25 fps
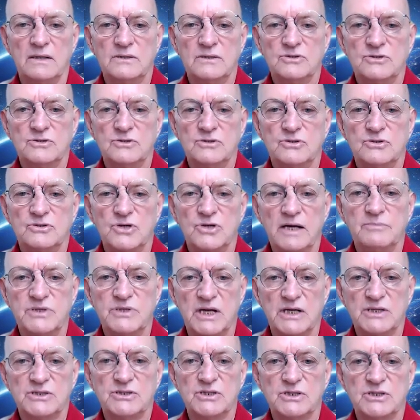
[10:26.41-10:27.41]
trade
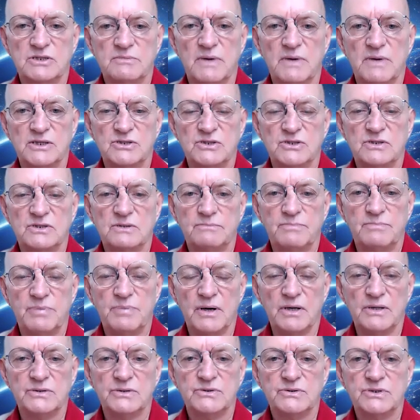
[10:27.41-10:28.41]
protectionist measures
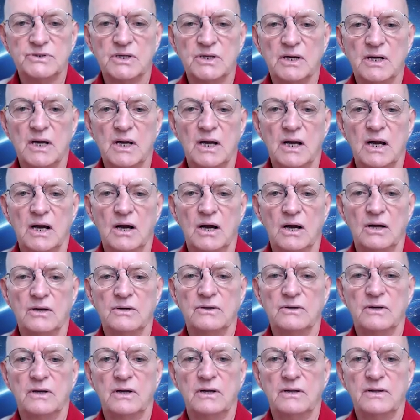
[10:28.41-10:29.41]
imposed
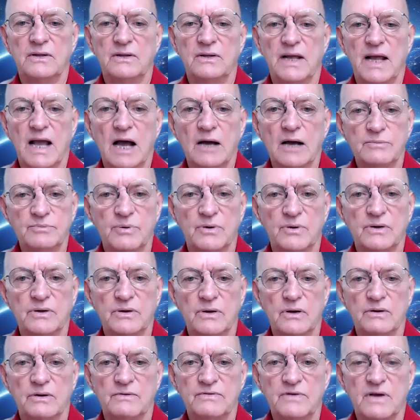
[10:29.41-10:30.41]
on the output
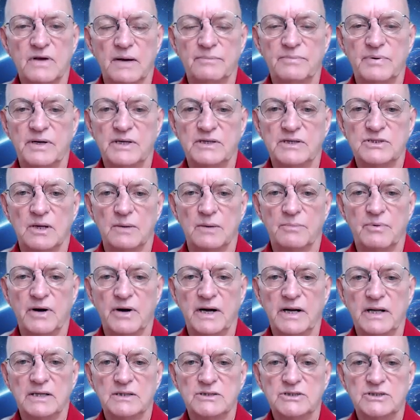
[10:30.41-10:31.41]
of companies
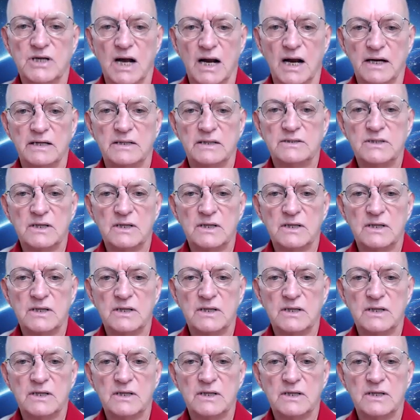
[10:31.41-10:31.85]
operating in China.